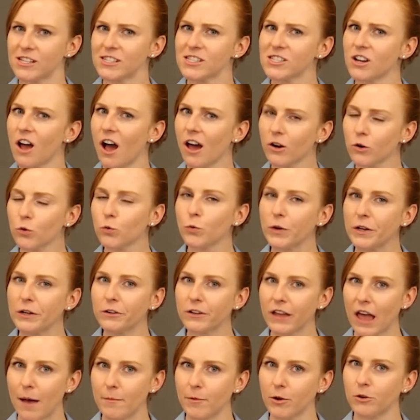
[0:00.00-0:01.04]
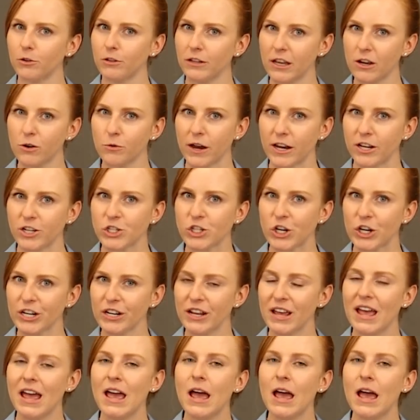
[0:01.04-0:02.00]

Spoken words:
It's not a real chemical equation,